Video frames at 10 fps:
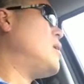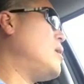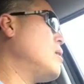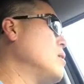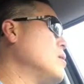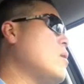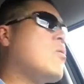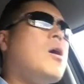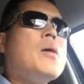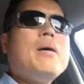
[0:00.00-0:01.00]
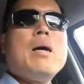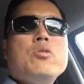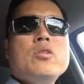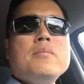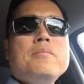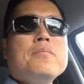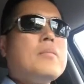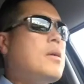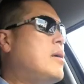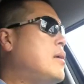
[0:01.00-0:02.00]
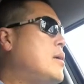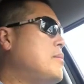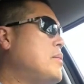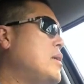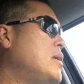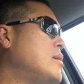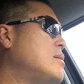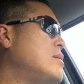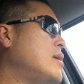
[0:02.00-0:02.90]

a low carb option. It's